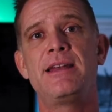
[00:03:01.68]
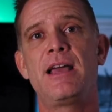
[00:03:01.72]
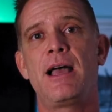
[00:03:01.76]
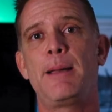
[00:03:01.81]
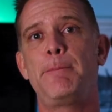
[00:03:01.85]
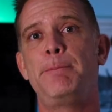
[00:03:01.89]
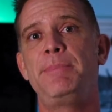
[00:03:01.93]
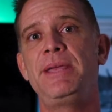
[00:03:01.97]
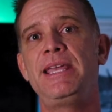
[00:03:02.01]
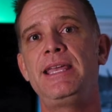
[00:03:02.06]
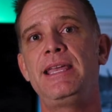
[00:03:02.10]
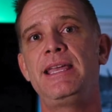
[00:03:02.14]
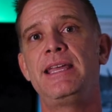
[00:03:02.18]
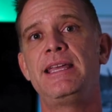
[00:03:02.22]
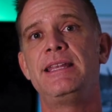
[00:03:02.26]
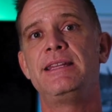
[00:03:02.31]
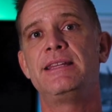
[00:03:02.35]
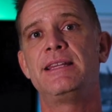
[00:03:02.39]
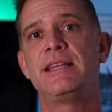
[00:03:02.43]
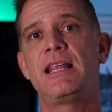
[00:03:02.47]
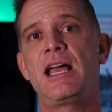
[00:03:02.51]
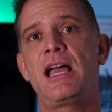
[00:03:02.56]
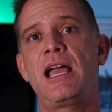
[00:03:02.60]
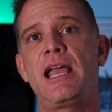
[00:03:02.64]
not be
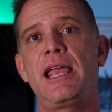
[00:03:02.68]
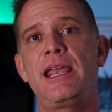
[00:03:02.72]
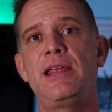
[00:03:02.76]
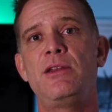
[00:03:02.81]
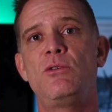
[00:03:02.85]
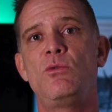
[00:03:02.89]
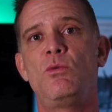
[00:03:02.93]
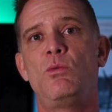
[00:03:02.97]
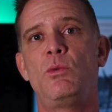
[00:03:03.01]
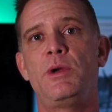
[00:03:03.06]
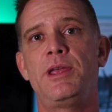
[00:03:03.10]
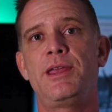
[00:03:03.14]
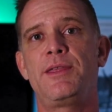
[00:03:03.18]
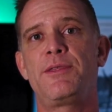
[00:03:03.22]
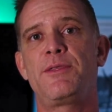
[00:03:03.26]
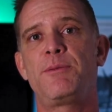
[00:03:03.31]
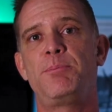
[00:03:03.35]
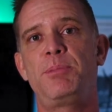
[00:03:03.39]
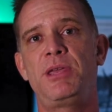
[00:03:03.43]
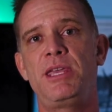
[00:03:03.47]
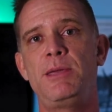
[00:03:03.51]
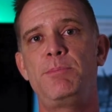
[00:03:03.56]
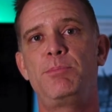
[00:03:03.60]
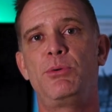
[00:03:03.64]
in line with
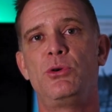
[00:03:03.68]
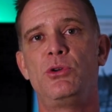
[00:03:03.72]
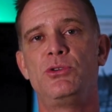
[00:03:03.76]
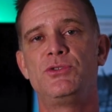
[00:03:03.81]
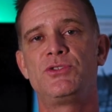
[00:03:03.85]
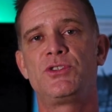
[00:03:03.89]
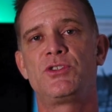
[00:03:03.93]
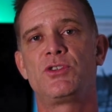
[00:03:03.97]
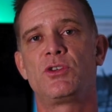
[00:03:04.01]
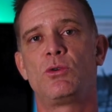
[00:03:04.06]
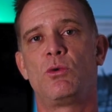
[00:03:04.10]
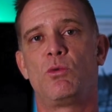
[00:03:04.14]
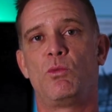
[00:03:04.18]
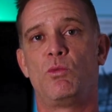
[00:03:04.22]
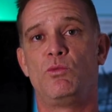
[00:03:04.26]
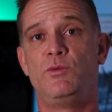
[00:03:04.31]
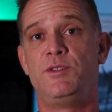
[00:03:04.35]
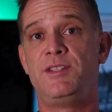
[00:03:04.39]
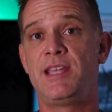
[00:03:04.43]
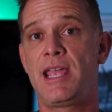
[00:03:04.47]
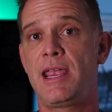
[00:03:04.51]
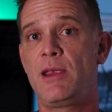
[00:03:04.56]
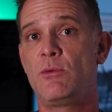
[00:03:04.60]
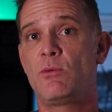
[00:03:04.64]
people's
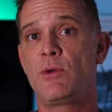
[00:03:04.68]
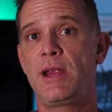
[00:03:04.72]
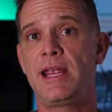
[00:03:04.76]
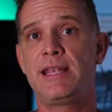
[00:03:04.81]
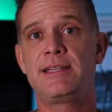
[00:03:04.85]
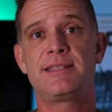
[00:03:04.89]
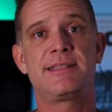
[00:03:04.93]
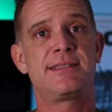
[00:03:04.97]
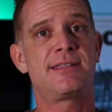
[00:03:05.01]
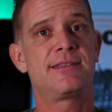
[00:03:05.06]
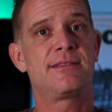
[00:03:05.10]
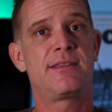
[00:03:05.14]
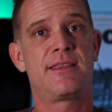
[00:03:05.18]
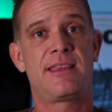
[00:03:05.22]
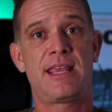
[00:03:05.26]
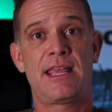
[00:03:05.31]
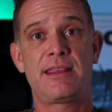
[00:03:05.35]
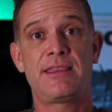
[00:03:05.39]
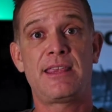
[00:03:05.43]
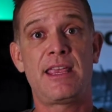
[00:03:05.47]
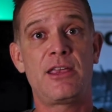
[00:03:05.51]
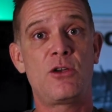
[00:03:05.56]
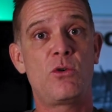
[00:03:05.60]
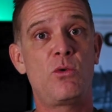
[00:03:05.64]
day rates
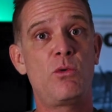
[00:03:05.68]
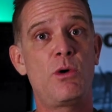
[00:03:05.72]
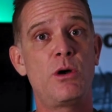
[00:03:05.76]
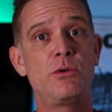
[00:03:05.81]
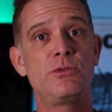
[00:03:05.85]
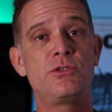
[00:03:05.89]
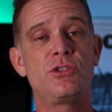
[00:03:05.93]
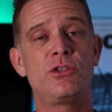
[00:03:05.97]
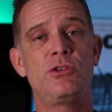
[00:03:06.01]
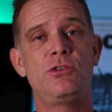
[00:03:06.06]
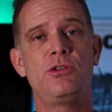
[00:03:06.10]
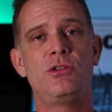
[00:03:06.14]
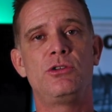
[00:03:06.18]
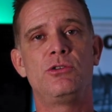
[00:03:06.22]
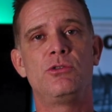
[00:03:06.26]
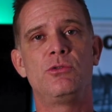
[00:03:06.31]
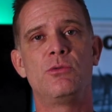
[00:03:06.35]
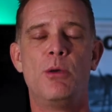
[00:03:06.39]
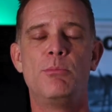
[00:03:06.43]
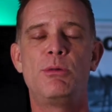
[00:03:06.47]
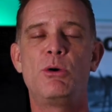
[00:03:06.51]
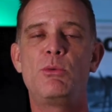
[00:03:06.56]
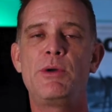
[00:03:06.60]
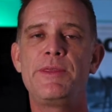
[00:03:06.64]
that they quote to you.
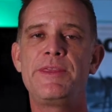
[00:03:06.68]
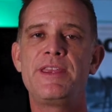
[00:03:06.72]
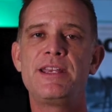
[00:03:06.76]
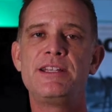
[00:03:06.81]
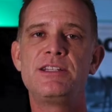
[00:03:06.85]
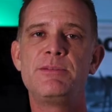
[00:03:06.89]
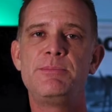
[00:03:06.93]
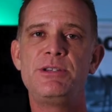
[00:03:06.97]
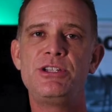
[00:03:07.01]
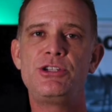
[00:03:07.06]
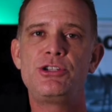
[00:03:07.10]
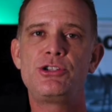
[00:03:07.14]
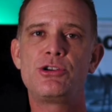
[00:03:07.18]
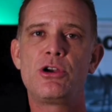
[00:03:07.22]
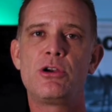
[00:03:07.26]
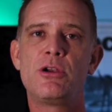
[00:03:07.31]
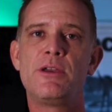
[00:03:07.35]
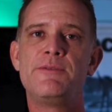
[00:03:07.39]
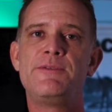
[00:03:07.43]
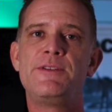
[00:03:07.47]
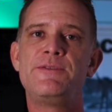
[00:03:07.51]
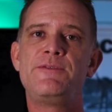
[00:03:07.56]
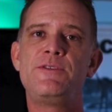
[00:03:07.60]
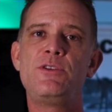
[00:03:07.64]
But one thing to be sure
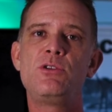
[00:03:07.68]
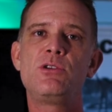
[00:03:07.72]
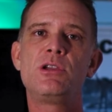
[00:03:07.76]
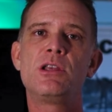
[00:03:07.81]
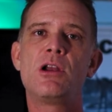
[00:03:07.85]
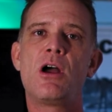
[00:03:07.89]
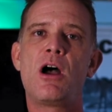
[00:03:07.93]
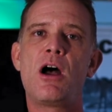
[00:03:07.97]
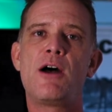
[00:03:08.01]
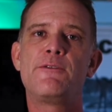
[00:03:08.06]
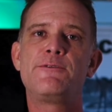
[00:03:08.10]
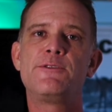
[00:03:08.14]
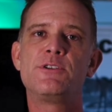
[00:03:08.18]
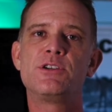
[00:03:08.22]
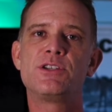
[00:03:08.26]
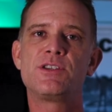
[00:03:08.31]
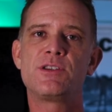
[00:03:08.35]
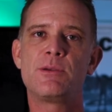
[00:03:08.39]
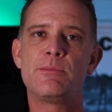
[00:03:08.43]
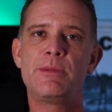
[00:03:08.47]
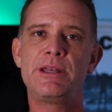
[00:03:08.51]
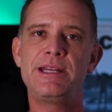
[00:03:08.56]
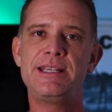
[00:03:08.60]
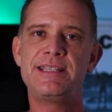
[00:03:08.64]
of, if you can offer
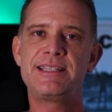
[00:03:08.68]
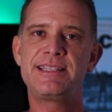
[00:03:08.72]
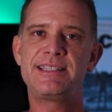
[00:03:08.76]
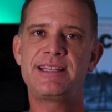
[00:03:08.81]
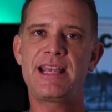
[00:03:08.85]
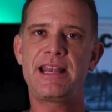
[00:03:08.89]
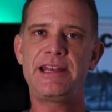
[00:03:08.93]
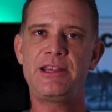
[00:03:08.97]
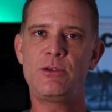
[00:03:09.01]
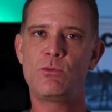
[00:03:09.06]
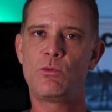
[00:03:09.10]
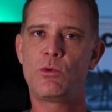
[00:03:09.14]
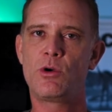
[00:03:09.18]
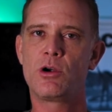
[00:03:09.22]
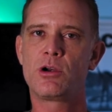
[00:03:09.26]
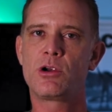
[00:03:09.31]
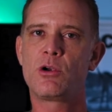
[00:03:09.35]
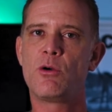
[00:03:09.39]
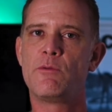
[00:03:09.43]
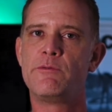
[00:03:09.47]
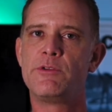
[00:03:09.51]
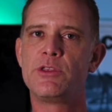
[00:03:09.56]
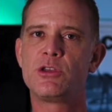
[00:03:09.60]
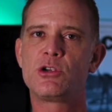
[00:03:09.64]
somebody steady
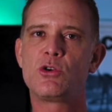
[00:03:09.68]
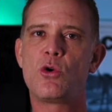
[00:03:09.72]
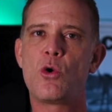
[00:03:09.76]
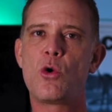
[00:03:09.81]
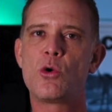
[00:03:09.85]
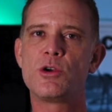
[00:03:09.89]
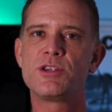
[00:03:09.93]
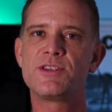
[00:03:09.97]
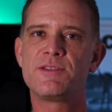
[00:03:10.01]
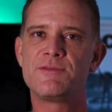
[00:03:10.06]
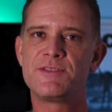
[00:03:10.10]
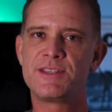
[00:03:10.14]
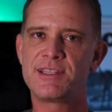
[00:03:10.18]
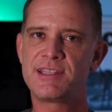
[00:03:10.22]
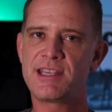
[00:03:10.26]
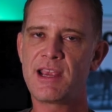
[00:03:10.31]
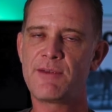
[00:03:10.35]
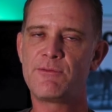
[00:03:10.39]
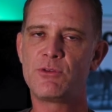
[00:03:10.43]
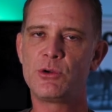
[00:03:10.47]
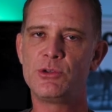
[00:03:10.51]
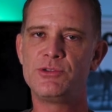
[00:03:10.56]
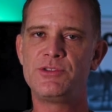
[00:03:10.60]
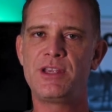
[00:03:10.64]
work over the course of
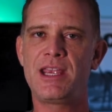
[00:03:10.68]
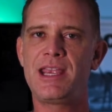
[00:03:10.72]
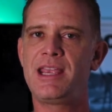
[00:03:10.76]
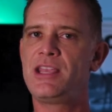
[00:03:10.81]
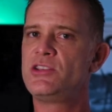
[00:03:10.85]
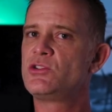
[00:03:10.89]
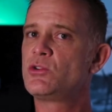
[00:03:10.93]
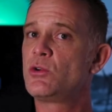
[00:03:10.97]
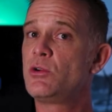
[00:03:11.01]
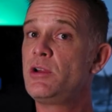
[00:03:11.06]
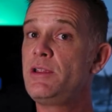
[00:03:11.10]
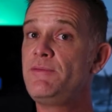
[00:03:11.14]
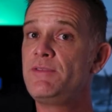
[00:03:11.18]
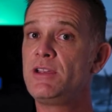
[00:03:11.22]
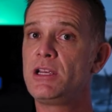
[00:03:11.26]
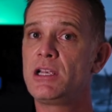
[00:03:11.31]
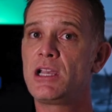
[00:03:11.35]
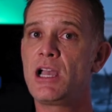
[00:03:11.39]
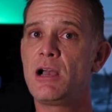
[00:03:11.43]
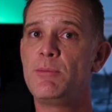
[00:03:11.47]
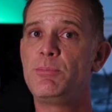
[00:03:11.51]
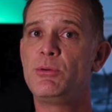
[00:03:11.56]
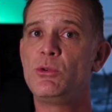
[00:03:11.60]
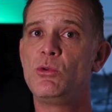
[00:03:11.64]
several days or even a
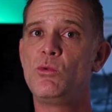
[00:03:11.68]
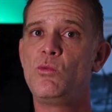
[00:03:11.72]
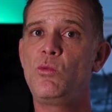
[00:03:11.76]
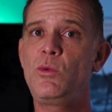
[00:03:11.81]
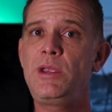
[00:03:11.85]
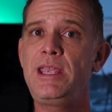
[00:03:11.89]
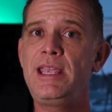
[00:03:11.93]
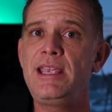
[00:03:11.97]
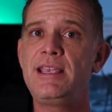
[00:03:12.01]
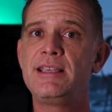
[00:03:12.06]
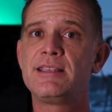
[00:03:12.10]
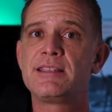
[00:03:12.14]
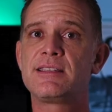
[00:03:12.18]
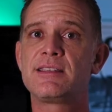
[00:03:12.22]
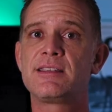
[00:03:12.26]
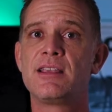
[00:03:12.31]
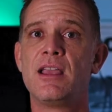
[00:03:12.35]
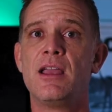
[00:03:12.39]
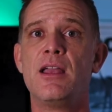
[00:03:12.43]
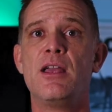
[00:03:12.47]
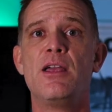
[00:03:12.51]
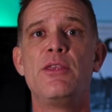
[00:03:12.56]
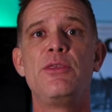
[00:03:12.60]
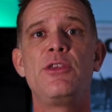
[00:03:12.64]
couple
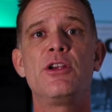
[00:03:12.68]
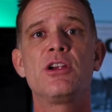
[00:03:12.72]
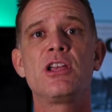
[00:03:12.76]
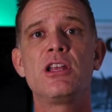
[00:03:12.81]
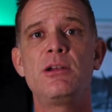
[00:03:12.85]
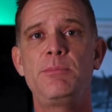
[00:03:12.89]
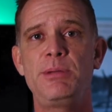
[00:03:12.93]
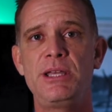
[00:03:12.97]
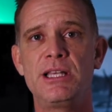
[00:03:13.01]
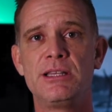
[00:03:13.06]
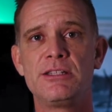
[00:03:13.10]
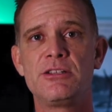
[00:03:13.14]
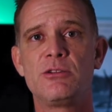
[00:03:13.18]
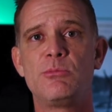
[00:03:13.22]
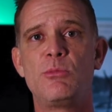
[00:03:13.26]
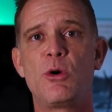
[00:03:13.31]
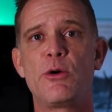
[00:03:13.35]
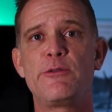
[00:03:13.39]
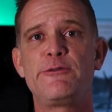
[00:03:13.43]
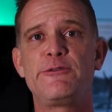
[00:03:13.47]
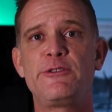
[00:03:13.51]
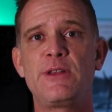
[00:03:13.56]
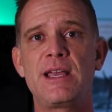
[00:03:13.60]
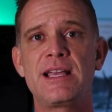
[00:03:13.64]
weeks, they're going to be a little
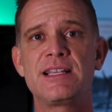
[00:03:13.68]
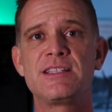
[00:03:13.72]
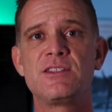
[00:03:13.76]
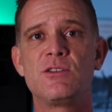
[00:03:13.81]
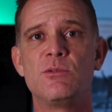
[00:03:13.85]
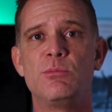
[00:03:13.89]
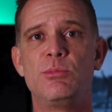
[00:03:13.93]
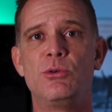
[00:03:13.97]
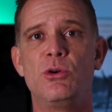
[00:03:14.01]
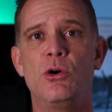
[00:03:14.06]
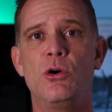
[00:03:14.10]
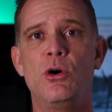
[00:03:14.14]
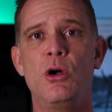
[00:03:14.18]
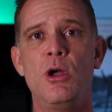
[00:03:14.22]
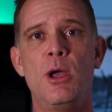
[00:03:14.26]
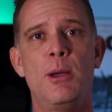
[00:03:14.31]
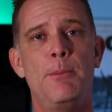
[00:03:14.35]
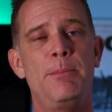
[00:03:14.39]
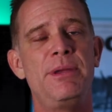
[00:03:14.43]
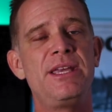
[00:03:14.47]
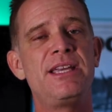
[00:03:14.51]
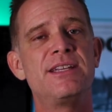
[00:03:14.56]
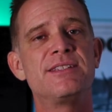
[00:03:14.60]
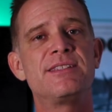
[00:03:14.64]
more flexible
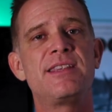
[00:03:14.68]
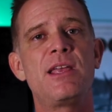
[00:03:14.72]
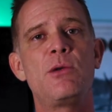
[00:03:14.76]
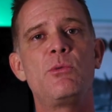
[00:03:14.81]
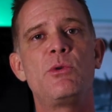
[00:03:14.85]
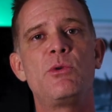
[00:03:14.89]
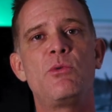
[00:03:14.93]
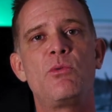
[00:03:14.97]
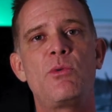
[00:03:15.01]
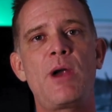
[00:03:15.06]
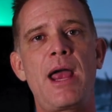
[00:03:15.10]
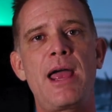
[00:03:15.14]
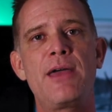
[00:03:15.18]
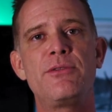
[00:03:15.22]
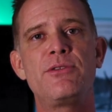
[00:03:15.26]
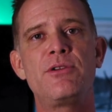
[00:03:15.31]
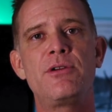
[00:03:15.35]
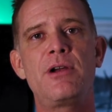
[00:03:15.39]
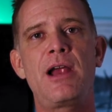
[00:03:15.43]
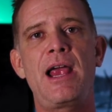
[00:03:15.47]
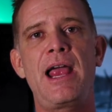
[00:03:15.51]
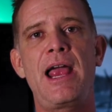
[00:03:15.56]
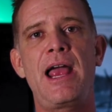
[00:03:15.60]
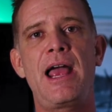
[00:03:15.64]
because they would
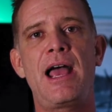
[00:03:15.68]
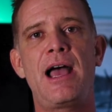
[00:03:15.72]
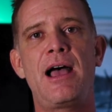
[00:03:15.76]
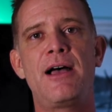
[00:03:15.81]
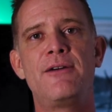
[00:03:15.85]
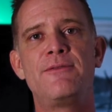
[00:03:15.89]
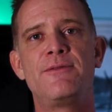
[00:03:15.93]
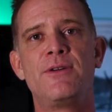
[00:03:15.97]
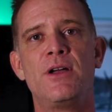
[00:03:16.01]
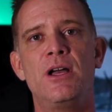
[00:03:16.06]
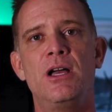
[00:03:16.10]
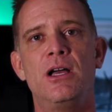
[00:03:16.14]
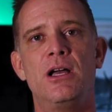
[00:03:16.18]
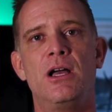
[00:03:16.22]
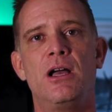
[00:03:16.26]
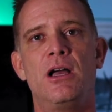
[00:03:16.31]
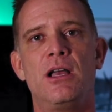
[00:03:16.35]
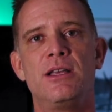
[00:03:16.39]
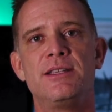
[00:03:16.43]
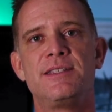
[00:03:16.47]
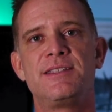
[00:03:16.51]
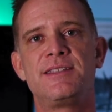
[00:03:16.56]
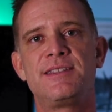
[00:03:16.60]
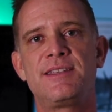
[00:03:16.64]
rather have
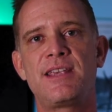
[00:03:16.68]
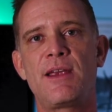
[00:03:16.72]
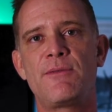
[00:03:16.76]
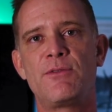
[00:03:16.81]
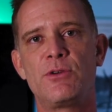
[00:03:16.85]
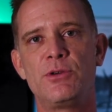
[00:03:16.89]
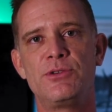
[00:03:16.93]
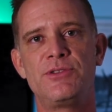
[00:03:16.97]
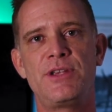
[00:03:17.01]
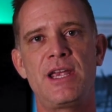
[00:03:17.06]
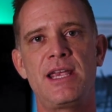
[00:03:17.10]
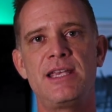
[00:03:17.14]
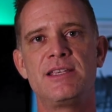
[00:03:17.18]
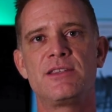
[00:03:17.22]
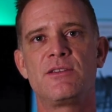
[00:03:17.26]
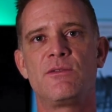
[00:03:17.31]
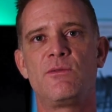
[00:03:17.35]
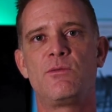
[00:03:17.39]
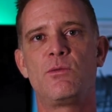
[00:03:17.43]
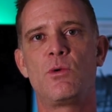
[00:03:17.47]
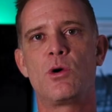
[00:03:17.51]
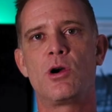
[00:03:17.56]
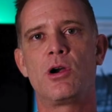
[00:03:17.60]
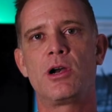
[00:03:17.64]
several days
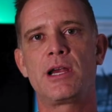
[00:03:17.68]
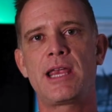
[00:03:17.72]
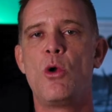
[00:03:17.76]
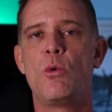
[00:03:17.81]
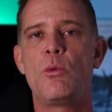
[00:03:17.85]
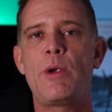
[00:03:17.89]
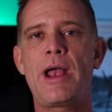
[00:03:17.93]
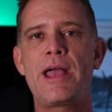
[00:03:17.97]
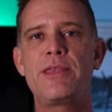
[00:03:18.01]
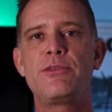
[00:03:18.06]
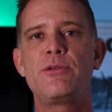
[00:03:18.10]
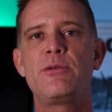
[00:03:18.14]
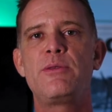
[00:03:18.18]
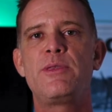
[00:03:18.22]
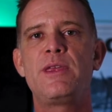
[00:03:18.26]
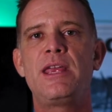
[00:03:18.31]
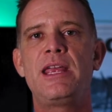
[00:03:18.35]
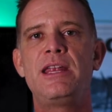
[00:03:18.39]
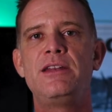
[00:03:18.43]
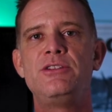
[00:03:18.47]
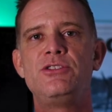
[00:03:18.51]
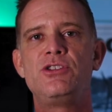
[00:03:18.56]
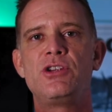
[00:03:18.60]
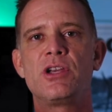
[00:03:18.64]
of work rather
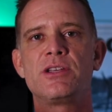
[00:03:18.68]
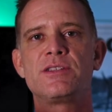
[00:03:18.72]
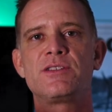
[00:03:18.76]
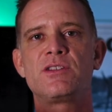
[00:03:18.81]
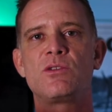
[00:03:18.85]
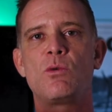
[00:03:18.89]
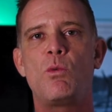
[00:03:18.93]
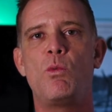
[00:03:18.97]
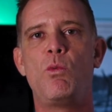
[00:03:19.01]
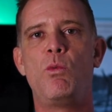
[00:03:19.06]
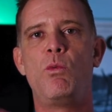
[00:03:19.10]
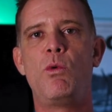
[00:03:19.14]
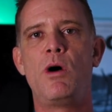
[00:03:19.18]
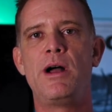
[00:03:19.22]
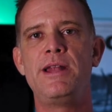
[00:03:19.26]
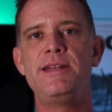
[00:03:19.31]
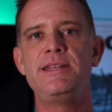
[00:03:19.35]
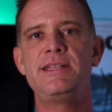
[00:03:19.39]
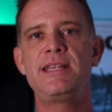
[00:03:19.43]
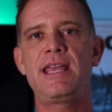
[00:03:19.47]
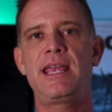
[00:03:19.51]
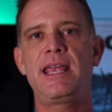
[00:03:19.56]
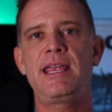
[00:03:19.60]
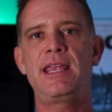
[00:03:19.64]
than just
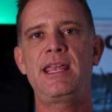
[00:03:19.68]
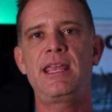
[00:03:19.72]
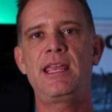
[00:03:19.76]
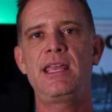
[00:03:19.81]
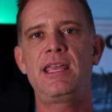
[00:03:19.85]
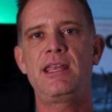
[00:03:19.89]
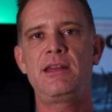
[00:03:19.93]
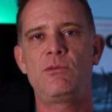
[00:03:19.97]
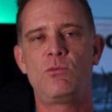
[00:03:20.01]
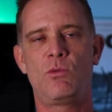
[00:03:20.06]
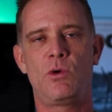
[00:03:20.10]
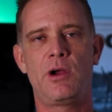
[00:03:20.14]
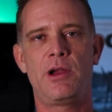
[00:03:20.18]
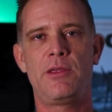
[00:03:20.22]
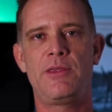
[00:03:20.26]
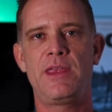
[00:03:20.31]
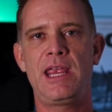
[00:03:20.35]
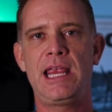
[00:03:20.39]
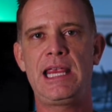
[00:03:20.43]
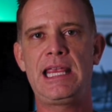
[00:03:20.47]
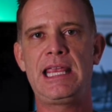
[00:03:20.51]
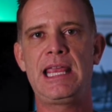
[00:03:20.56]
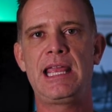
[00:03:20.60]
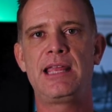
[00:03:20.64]
one day hit where
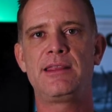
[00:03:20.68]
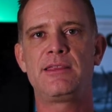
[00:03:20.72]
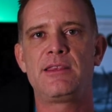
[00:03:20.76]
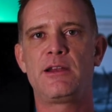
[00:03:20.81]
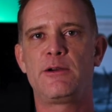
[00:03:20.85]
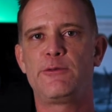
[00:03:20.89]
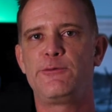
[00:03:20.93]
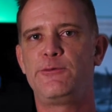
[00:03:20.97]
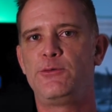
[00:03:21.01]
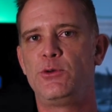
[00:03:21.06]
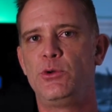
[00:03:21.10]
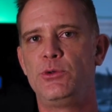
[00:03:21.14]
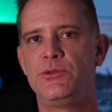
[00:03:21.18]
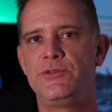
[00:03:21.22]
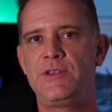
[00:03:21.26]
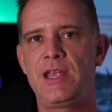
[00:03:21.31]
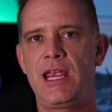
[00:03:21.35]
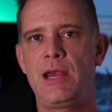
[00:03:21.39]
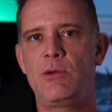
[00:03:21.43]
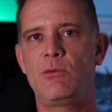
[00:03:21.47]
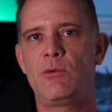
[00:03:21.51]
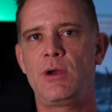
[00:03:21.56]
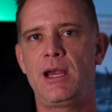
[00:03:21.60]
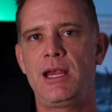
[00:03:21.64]
they get their full
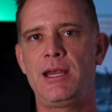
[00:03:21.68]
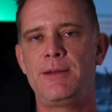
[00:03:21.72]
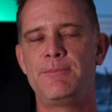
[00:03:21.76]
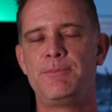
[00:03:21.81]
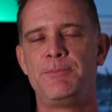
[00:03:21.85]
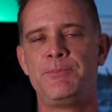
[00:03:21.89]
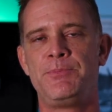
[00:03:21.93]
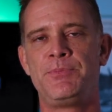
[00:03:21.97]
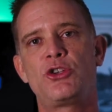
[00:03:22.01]
day rate.